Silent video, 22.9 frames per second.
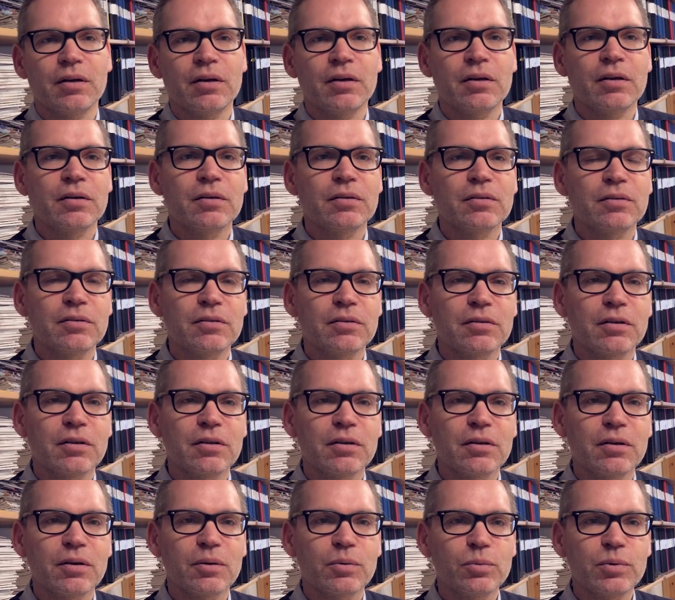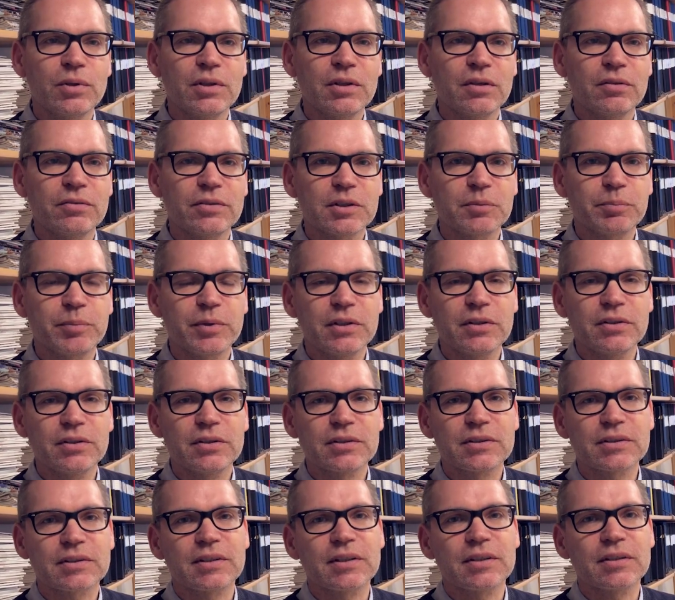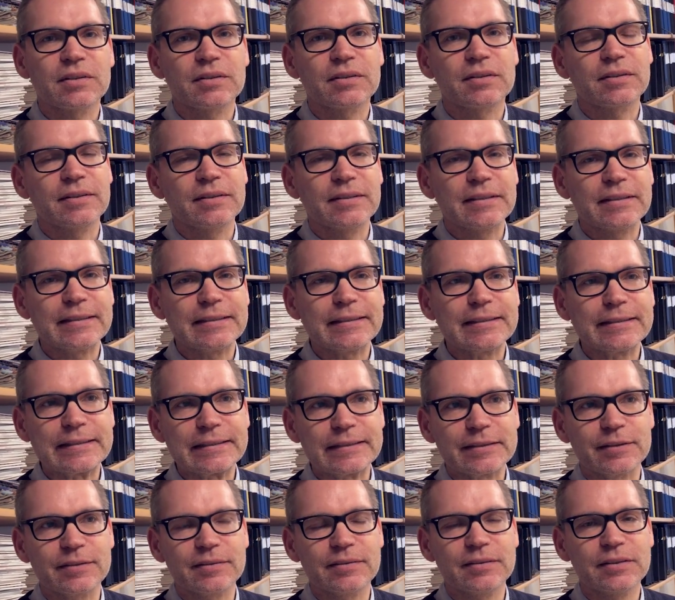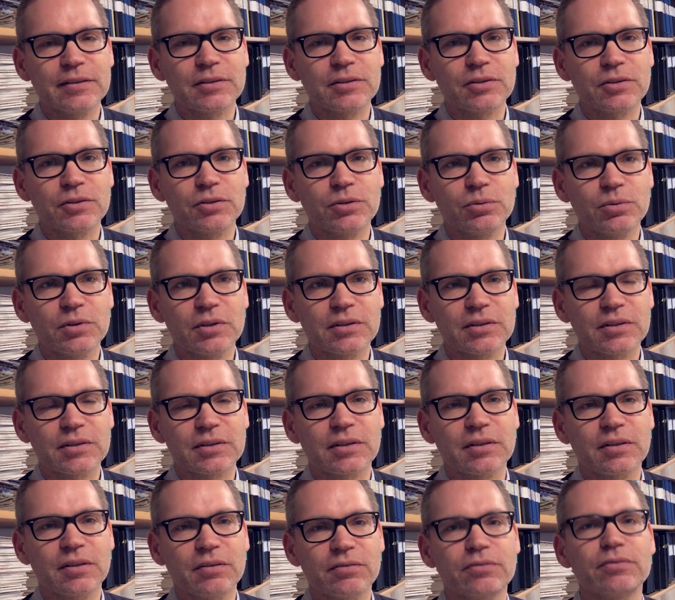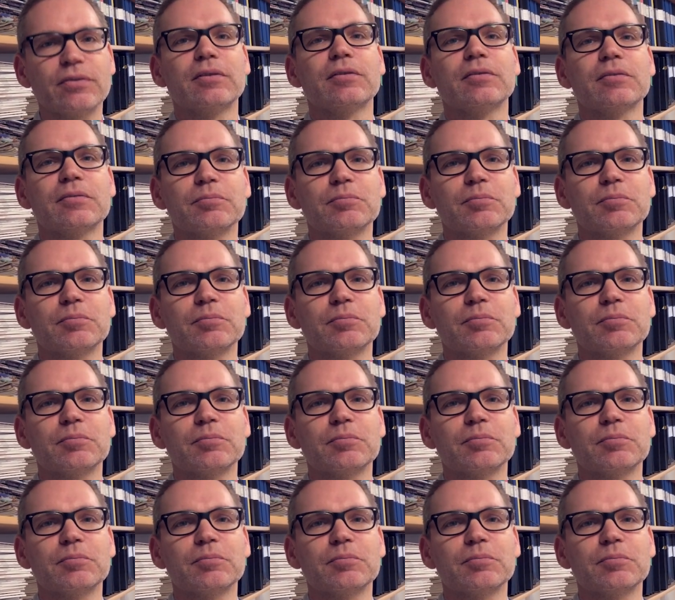And we have experienced that these students have